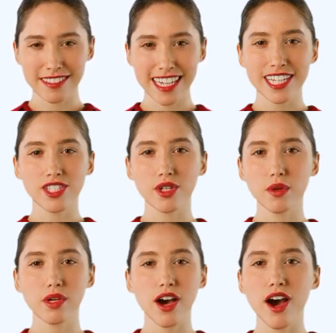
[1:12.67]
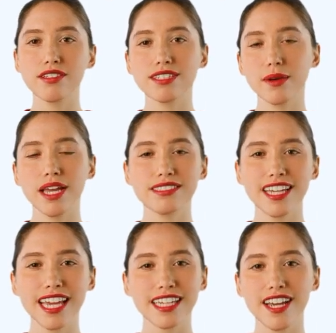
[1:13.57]
Each tool also has an
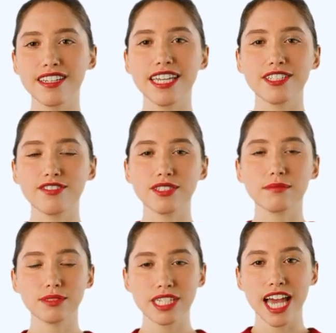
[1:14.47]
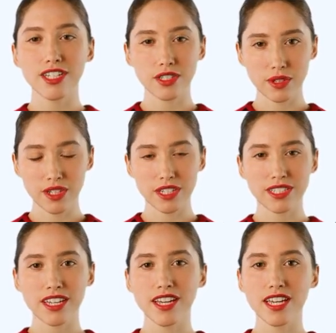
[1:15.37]
icon that is visible to end
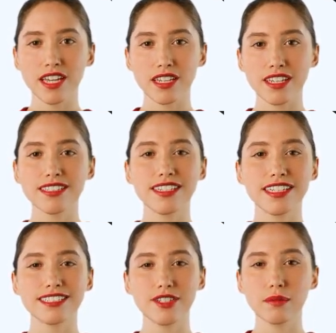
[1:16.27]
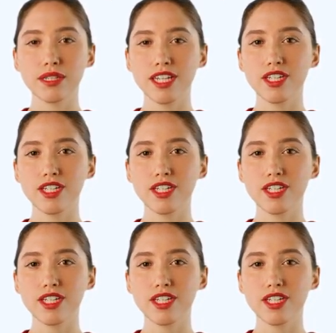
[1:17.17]
users. This could either be a